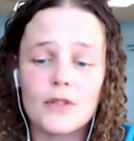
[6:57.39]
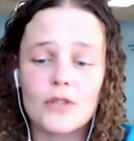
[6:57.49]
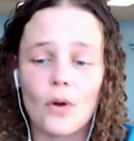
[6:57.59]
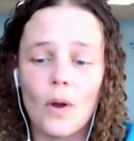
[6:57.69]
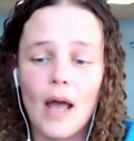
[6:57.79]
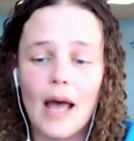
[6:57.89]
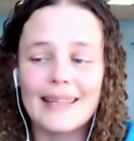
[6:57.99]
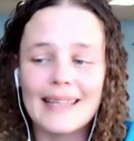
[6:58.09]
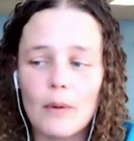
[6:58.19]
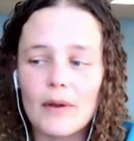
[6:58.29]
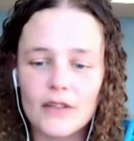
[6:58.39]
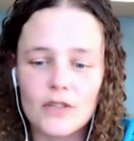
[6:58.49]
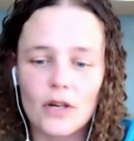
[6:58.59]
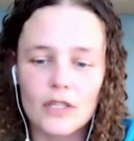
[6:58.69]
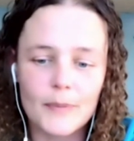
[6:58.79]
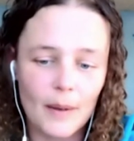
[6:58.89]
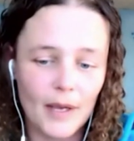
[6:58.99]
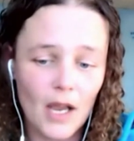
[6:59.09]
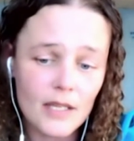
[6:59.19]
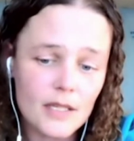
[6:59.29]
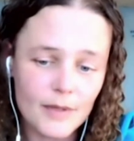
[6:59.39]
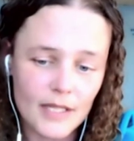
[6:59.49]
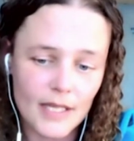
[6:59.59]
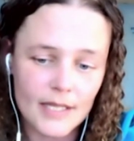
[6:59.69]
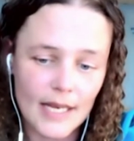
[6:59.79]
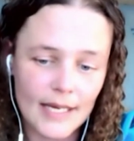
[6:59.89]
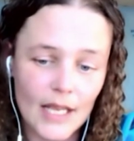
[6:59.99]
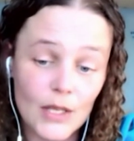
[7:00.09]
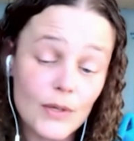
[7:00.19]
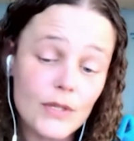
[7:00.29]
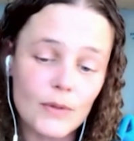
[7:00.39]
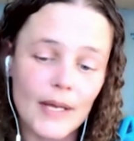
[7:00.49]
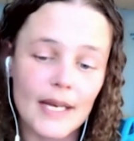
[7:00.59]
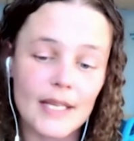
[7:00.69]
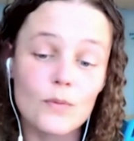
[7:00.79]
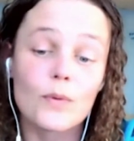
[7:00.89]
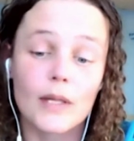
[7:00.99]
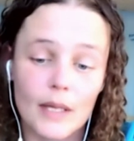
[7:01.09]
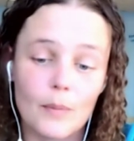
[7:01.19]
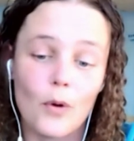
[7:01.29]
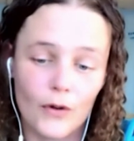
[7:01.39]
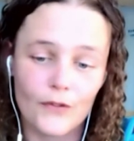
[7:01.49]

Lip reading: So allowing the dog to become accustomed to this and get used to it is really important